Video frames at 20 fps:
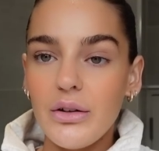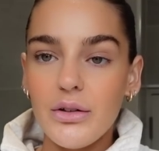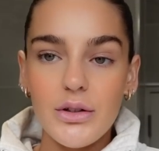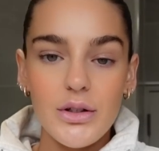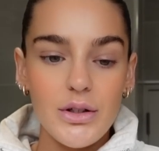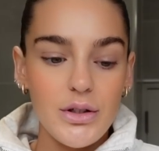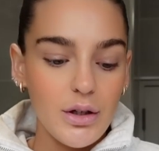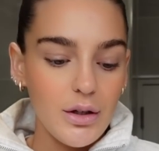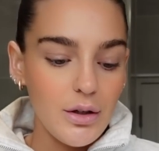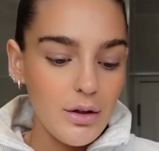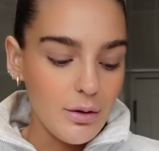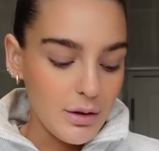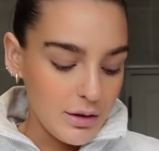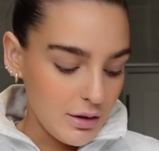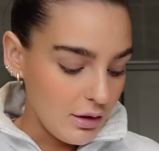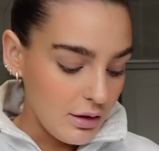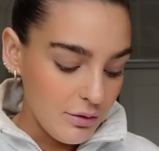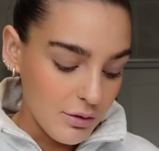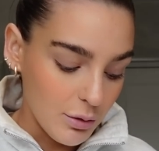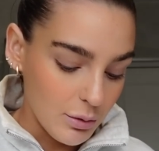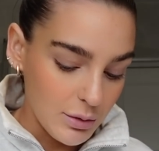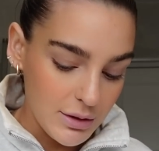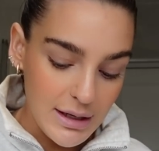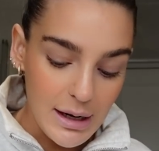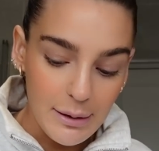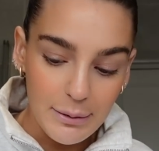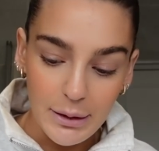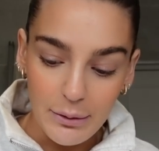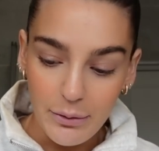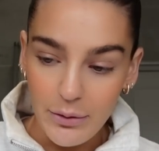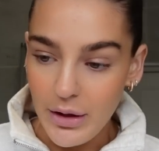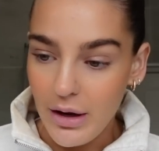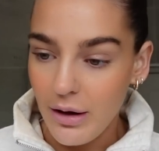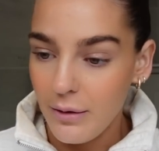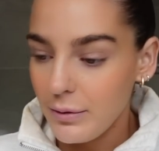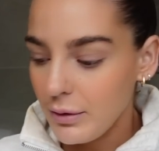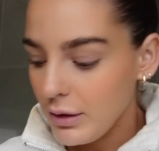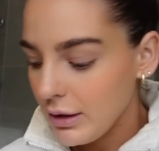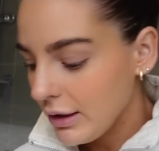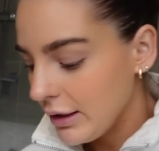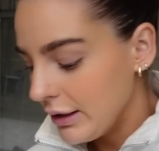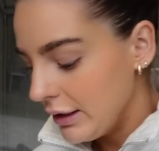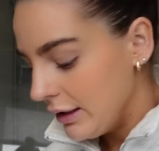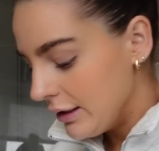So I don't even know what's happening with that. I feel like I